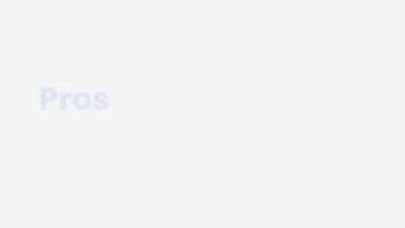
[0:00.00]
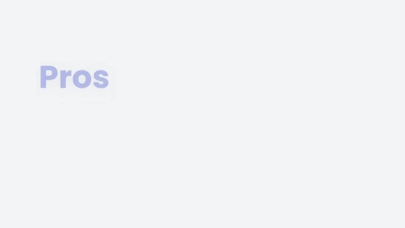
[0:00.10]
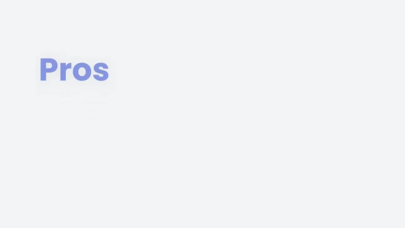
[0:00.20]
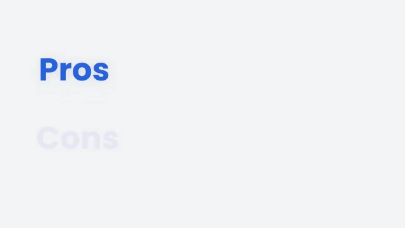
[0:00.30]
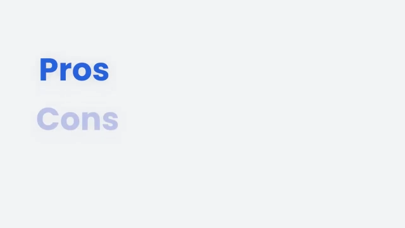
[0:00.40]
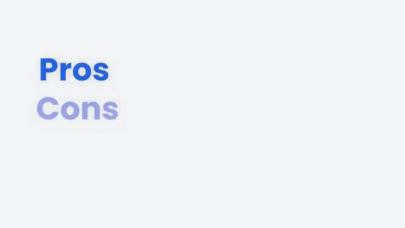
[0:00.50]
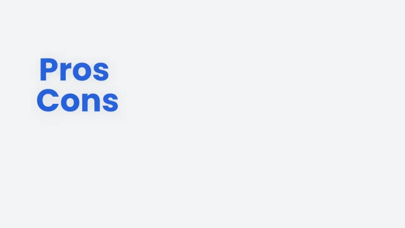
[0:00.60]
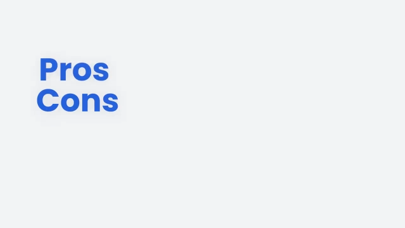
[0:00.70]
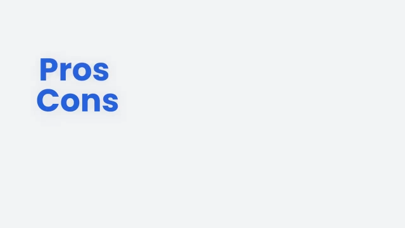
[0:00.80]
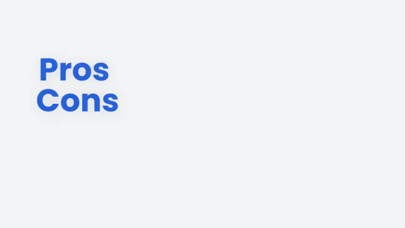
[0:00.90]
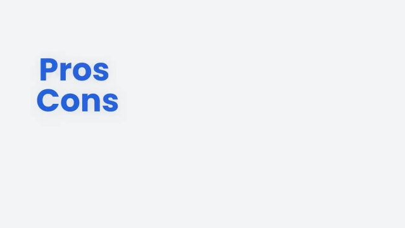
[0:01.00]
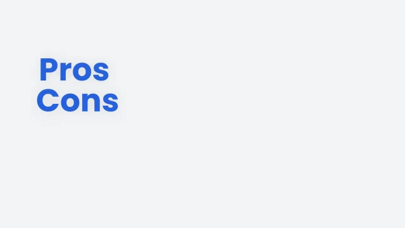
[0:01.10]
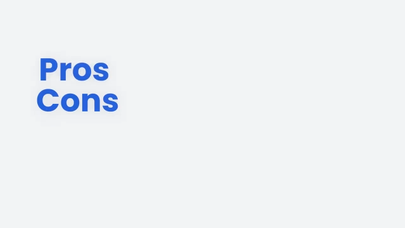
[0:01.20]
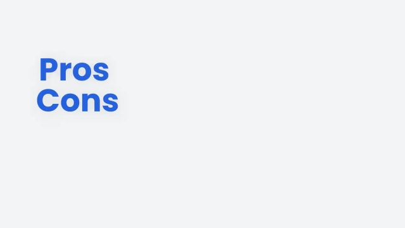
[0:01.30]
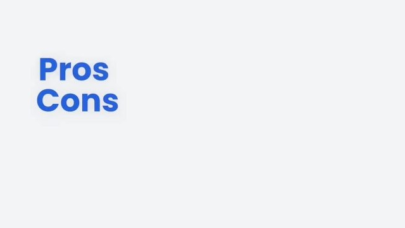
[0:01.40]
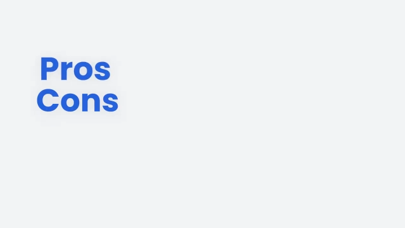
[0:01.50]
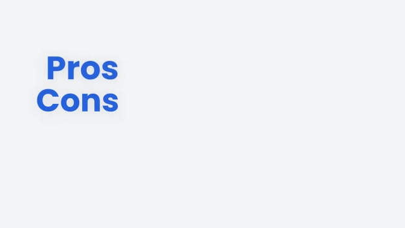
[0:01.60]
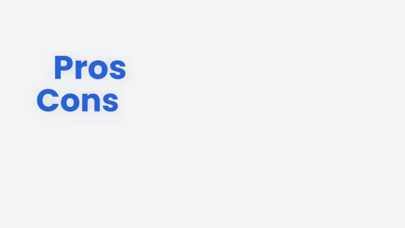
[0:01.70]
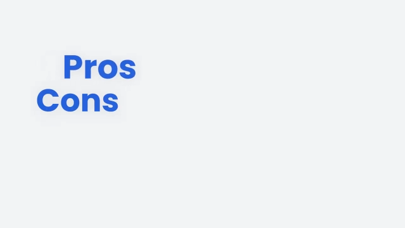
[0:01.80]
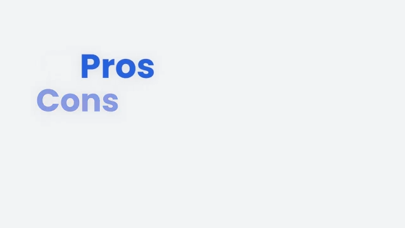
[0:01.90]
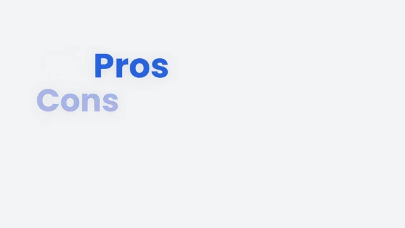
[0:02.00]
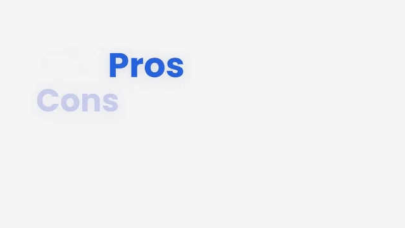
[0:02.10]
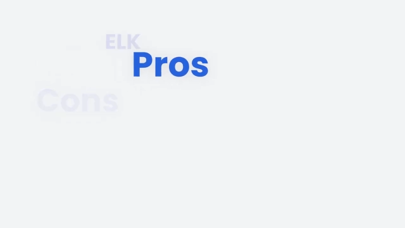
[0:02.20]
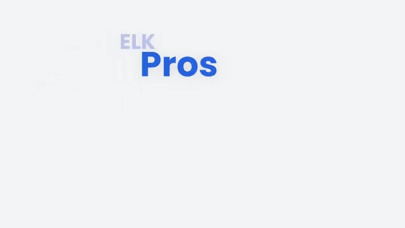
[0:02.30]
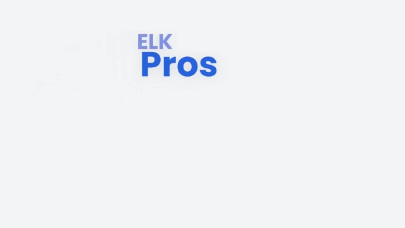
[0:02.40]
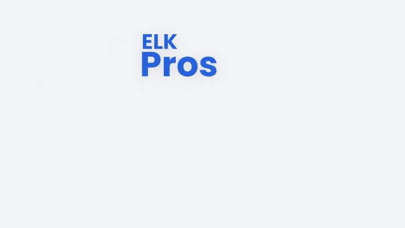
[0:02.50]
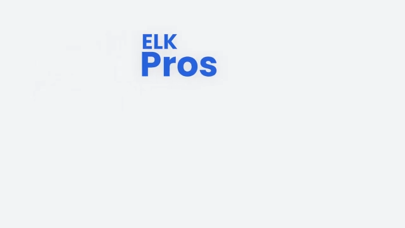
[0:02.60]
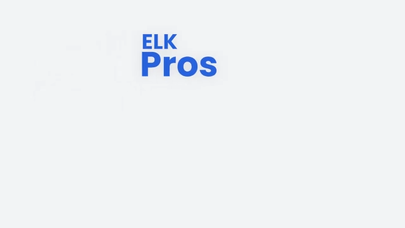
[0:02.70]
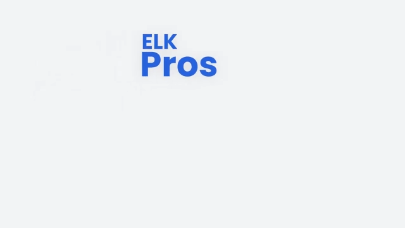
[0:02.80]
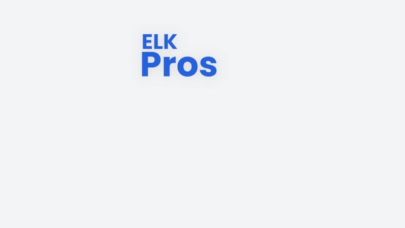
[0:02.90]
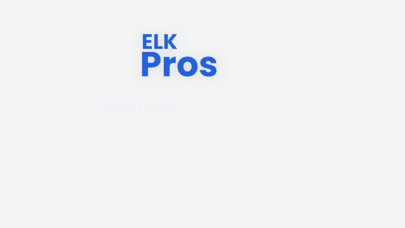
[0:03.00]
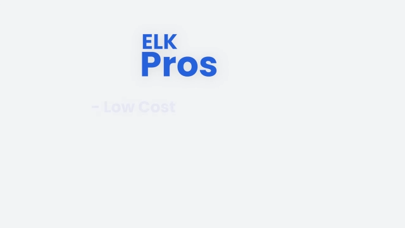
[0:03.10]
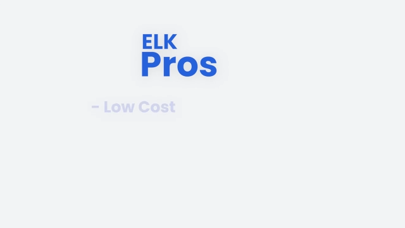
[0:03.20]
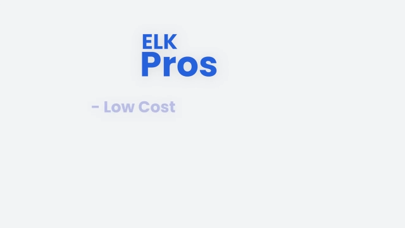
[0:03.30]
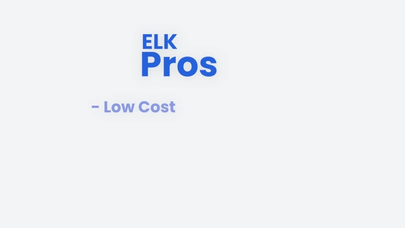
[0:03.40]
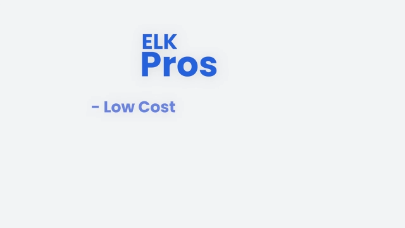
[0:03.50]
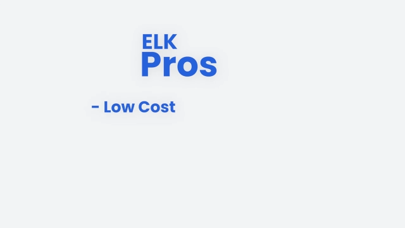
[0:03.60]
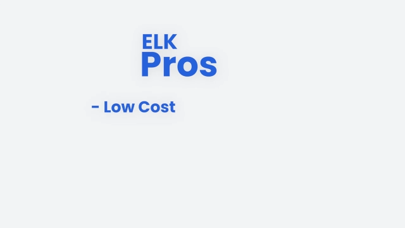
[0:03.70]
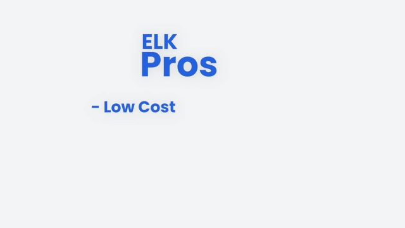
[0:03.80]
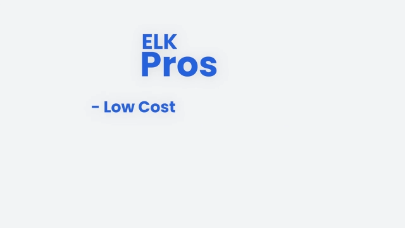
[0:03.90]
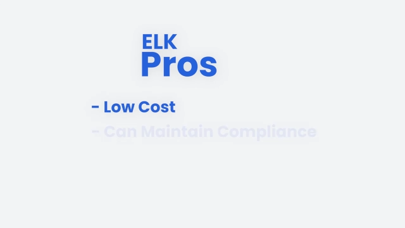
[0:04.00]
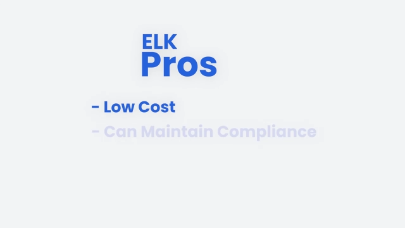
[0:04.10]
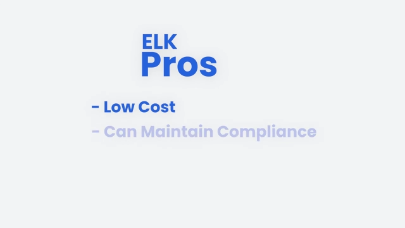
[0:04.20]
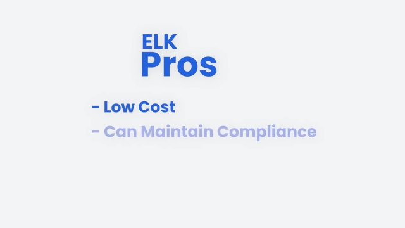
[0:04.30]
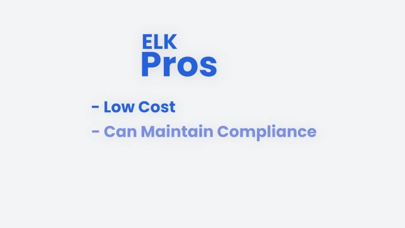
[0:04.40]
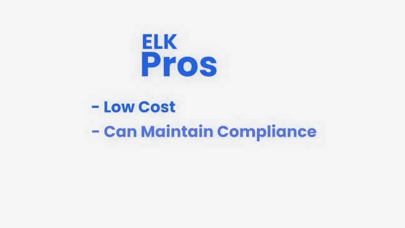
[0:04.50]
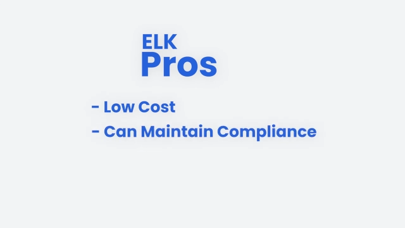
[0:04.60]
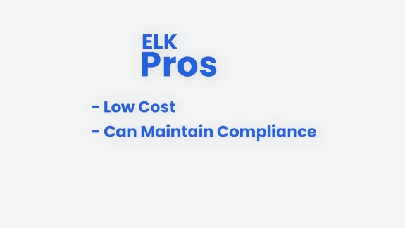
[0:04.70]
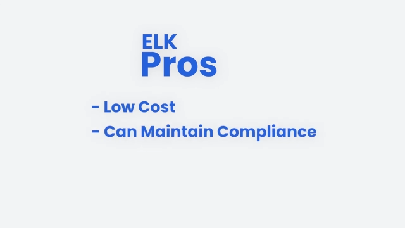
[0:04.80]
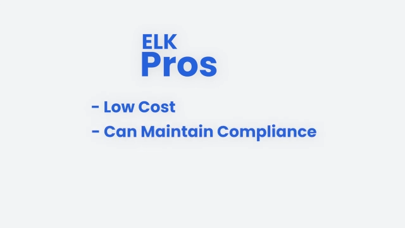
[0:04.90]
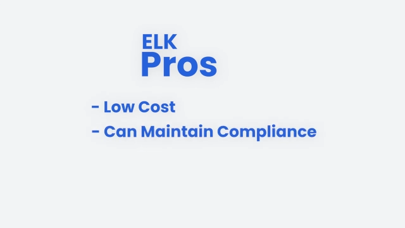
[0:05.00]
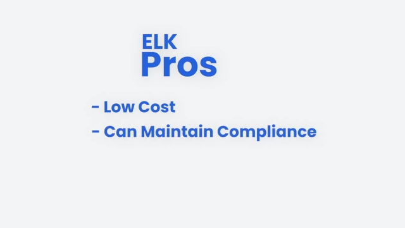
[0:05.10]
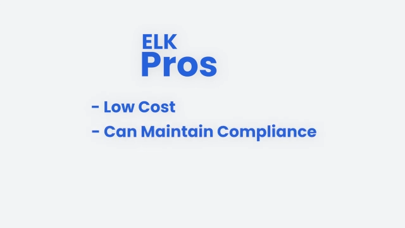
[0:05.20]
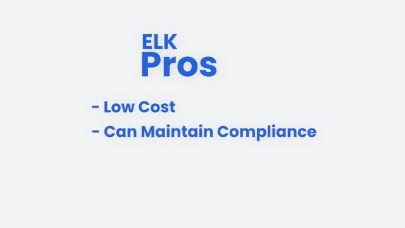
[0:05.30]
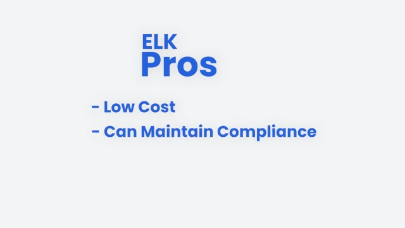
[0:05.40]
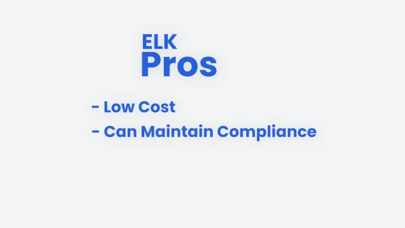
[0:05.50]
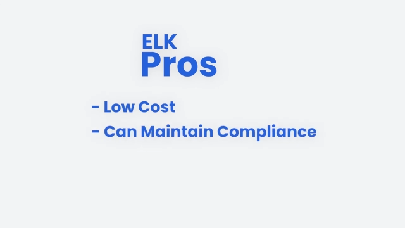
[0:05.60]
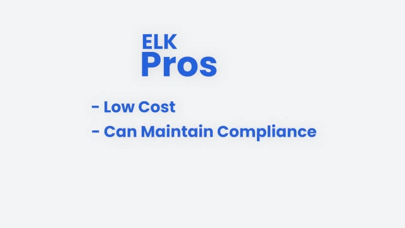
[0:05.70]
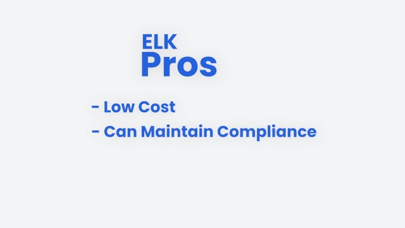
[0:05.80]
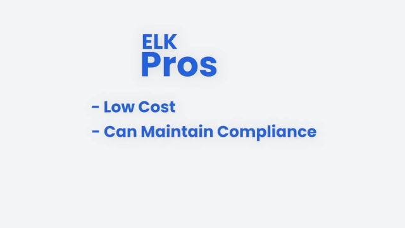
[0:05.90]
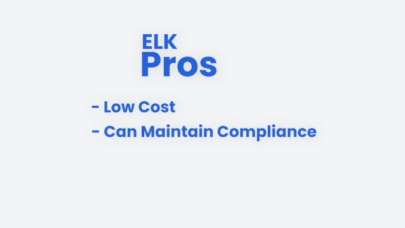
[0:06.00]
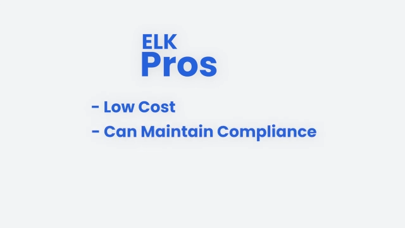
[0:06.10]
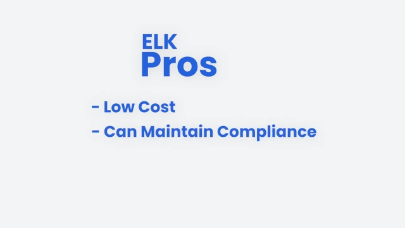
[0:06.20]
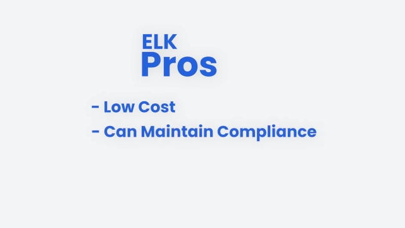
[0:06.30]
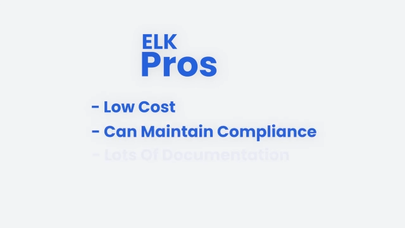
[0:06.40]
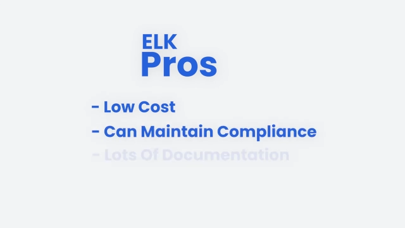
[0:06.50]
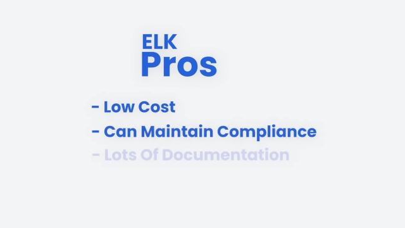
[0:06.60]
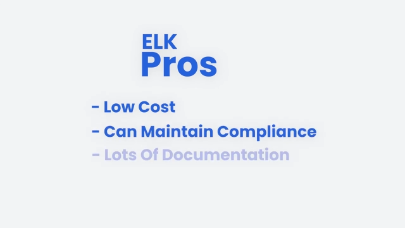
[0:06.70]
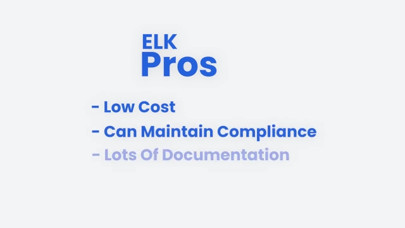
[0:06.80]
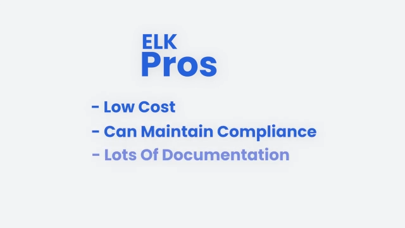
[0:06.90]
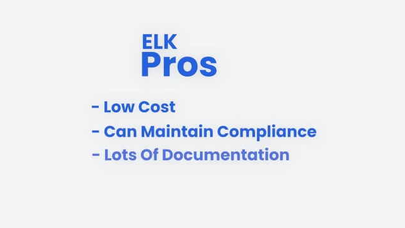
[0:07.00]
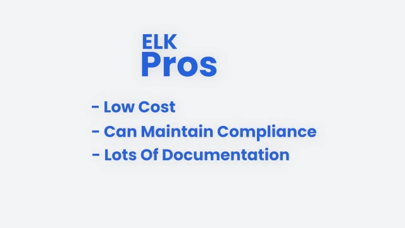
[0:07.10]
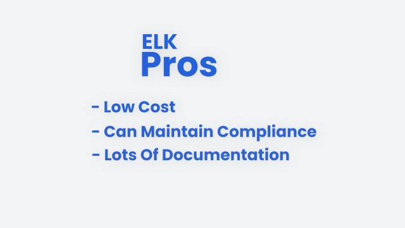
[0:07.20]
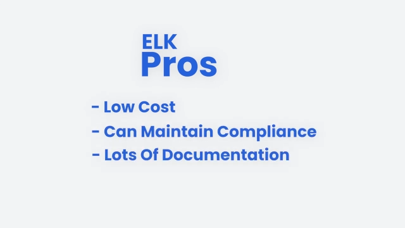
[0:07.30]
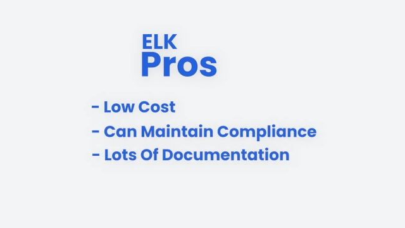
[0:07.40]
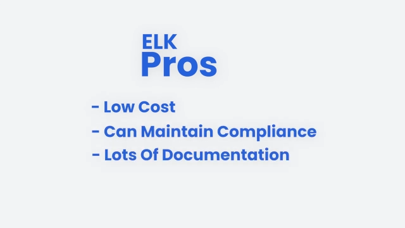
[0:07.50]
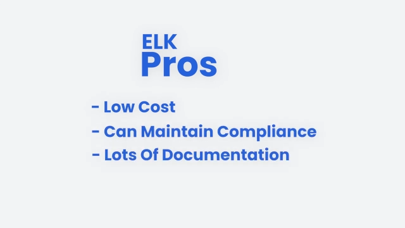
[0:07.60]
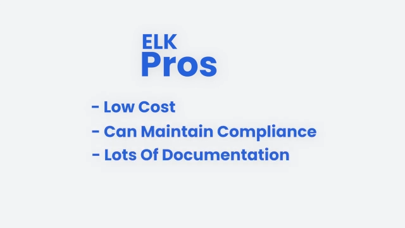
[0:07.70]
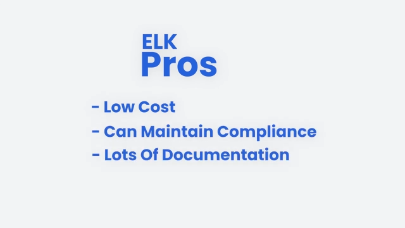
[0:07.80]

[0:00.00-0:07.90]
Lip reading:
[unreadable: no face in view]